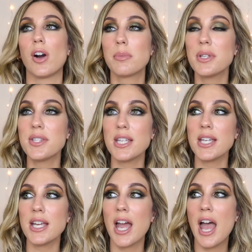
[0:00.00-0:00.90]

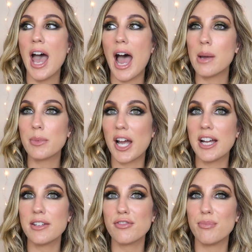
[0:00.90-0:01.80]
Farmacy, I'm
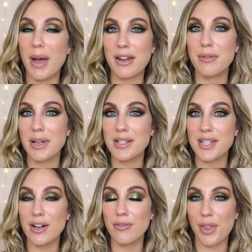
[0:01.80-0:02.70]
kind of mad at
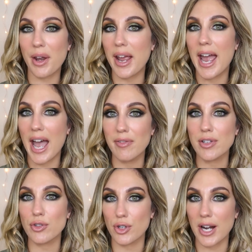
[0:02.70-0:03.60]
myself that I
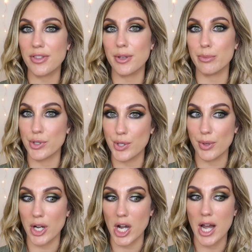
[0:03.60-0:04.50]
haven't tried them
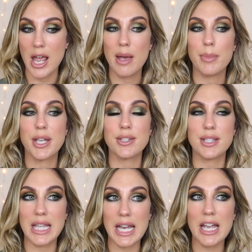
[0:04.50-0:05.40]
sooner,
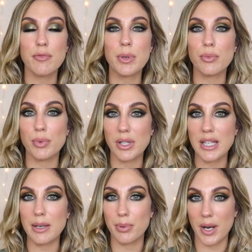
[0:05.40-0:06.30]
because they have been
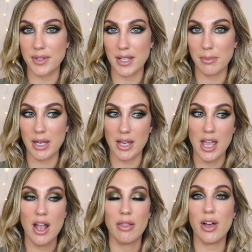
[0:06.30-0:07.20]
really impressing
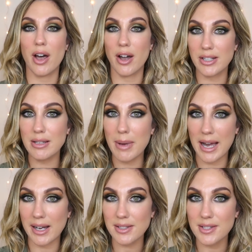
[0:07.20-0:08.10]
me. The honey
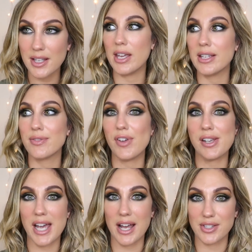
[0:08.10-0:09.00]
mask is
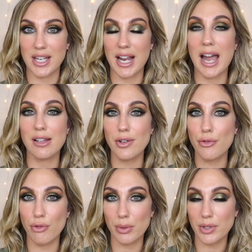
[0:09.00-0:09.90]
fantastic. I
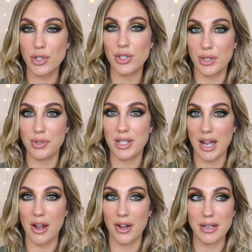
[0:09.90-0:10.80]
look forward to using
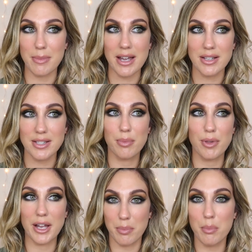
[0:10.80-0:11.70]
that honey mask
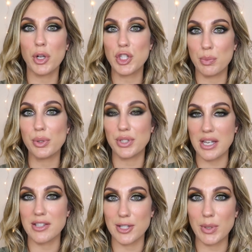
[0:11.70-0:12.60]
like multiple
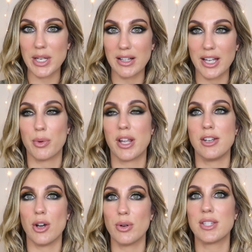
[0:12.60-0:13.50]
days a week. Like when I
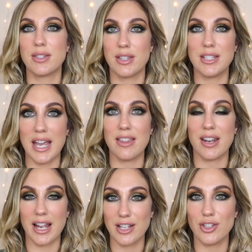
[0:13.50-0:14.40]
know it's the day
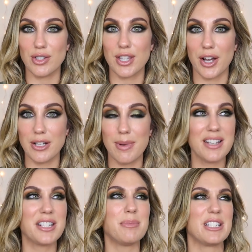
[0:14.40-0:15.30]
that I can use the honey mask, I'm